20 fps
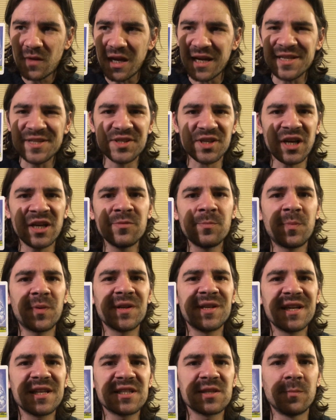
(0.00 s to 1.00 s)
its
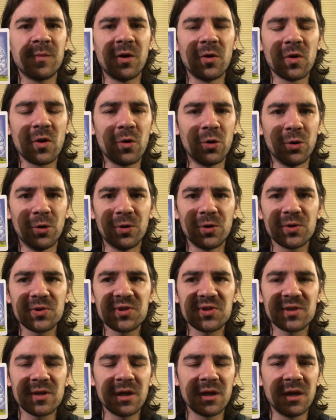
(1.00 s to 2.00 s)
unpredictable
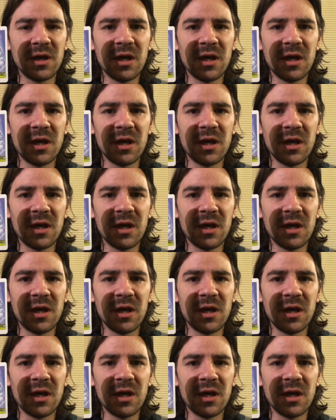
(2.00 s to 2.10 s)
course.